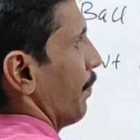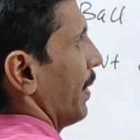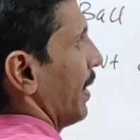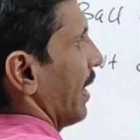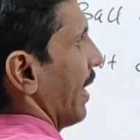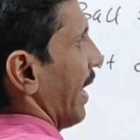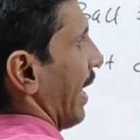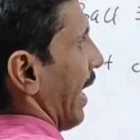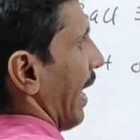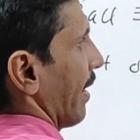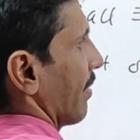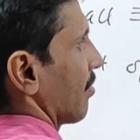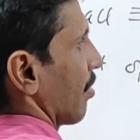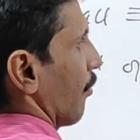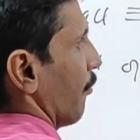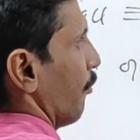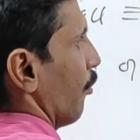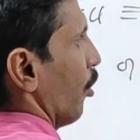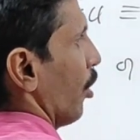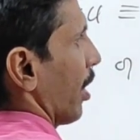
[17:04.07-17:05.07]

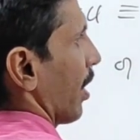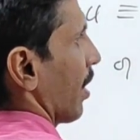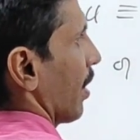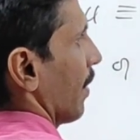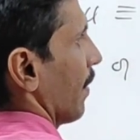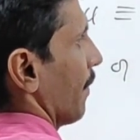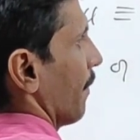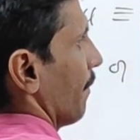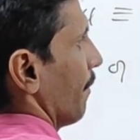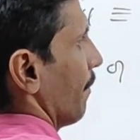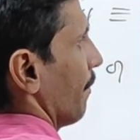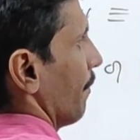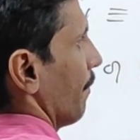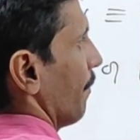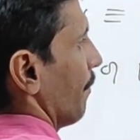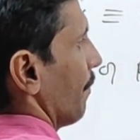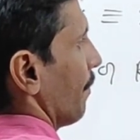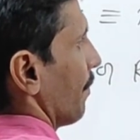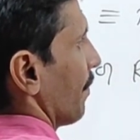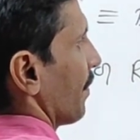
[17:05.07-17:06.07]
BaSO4,
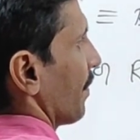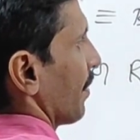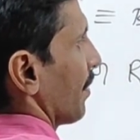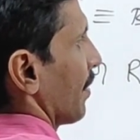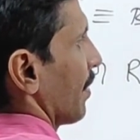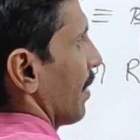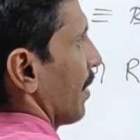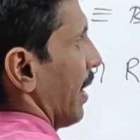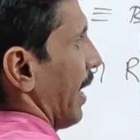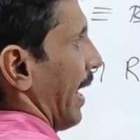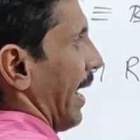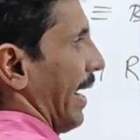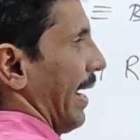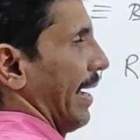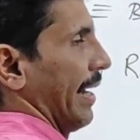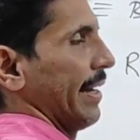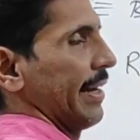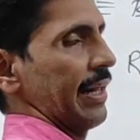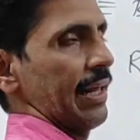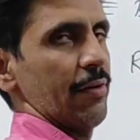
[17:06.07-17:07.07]

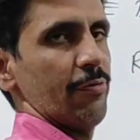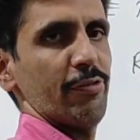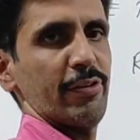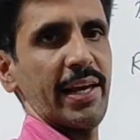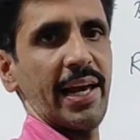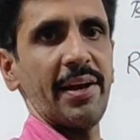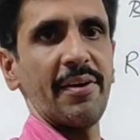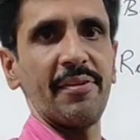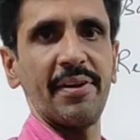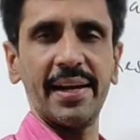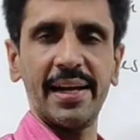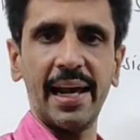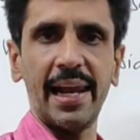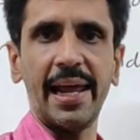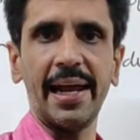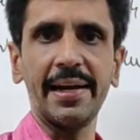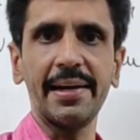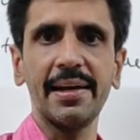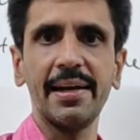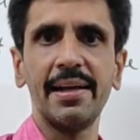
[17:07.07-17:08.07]
and if you can
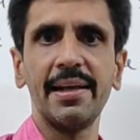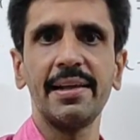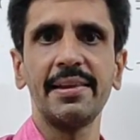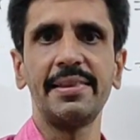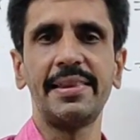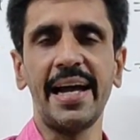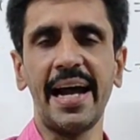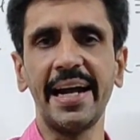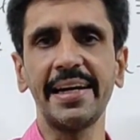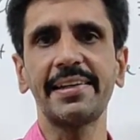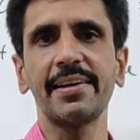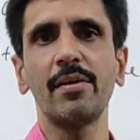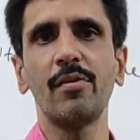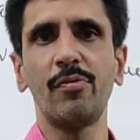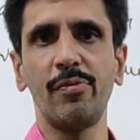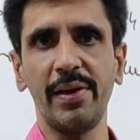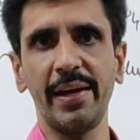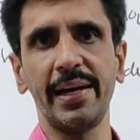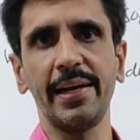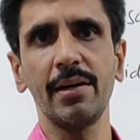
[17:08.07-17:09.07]
recollect, that
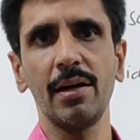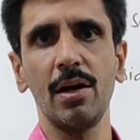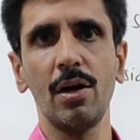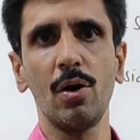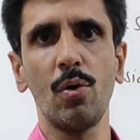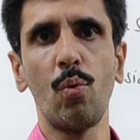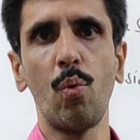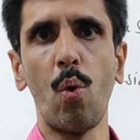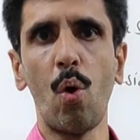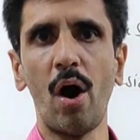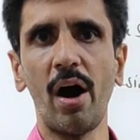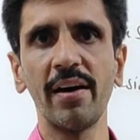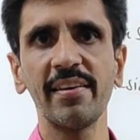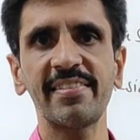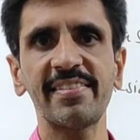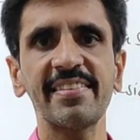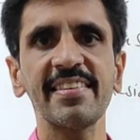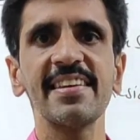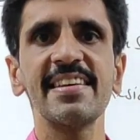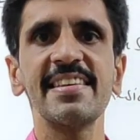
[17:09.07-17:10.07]
weight
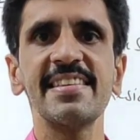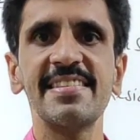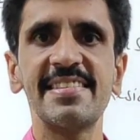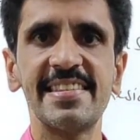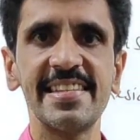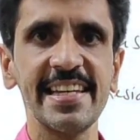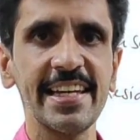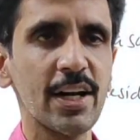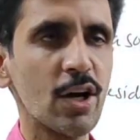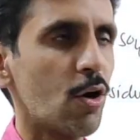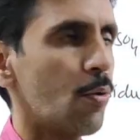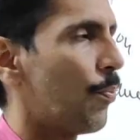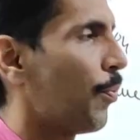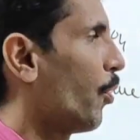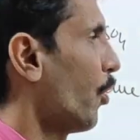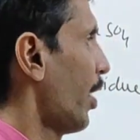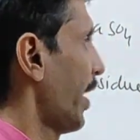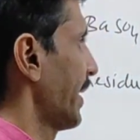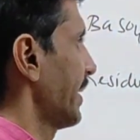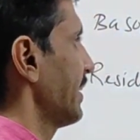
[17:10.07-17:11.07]
was
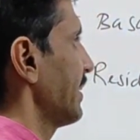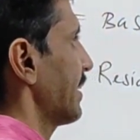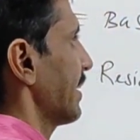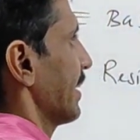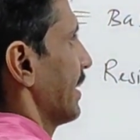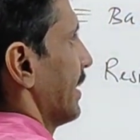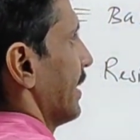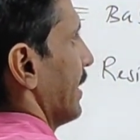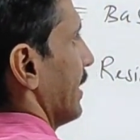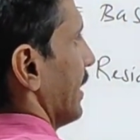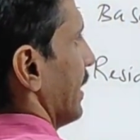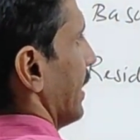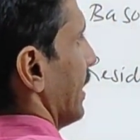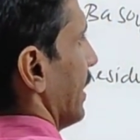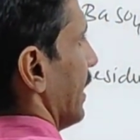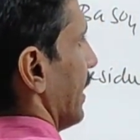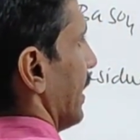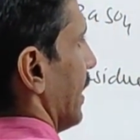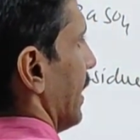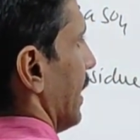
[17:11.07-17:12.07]

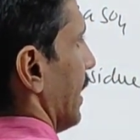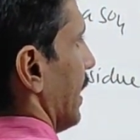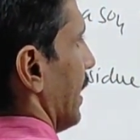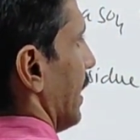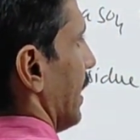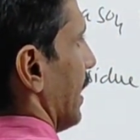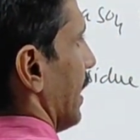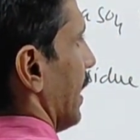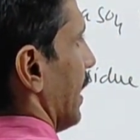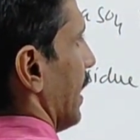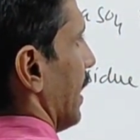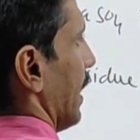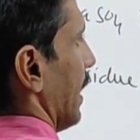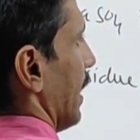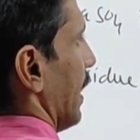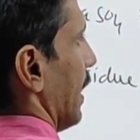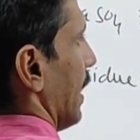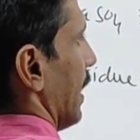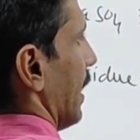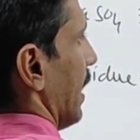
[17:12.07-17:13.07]

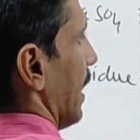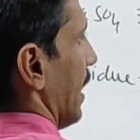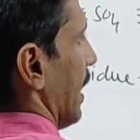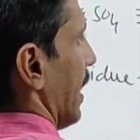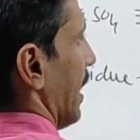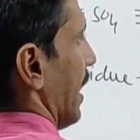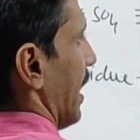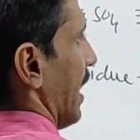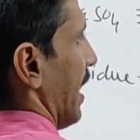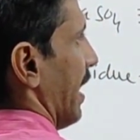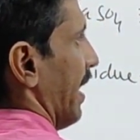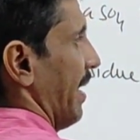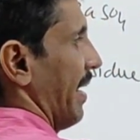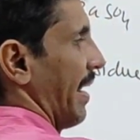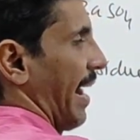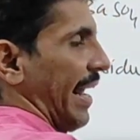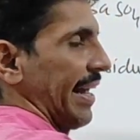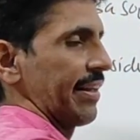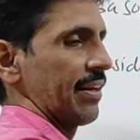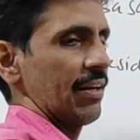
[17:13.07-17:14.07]

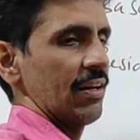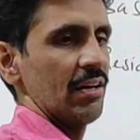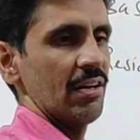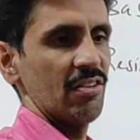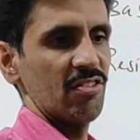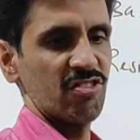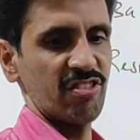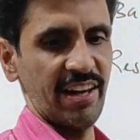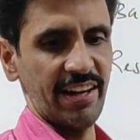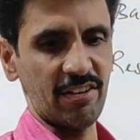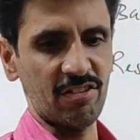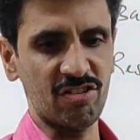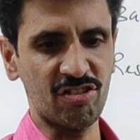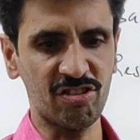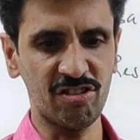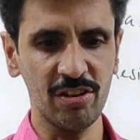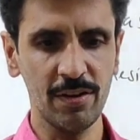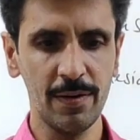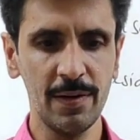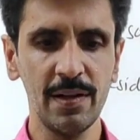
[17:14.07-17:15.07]

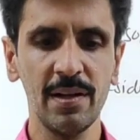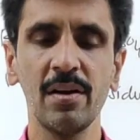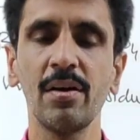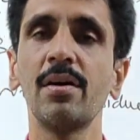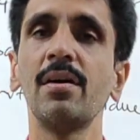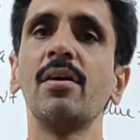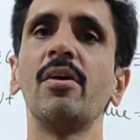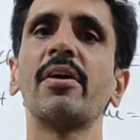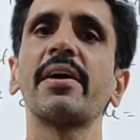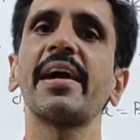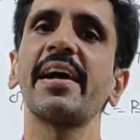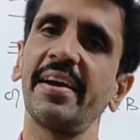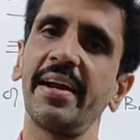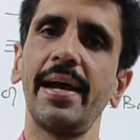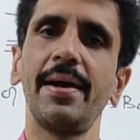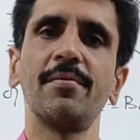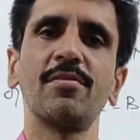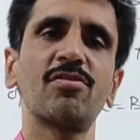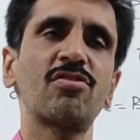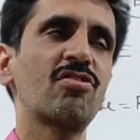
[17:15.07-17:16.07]
0.96, okay,
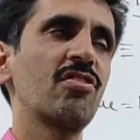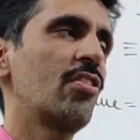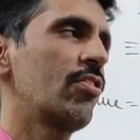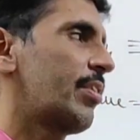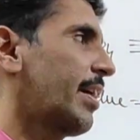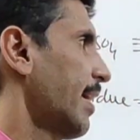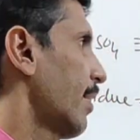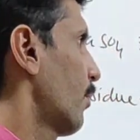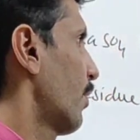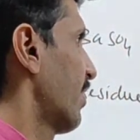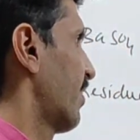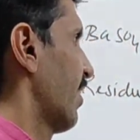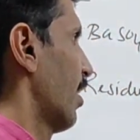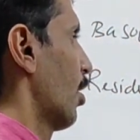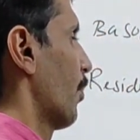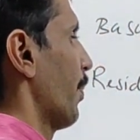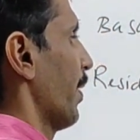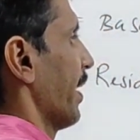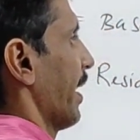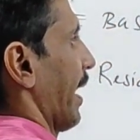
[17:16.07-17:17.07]
grams. Okay, it was
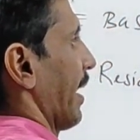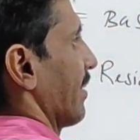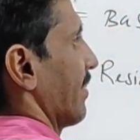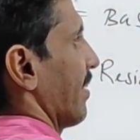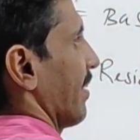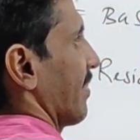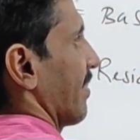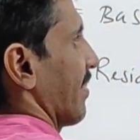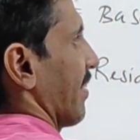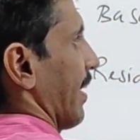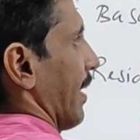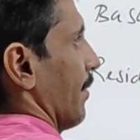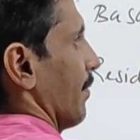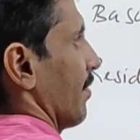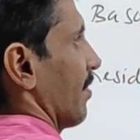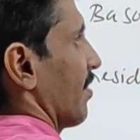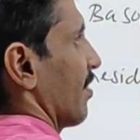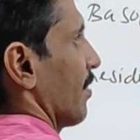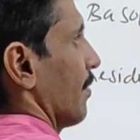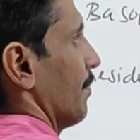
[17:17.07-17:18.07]
0.96
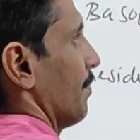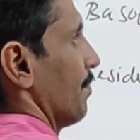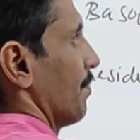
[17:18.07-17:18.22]
grams,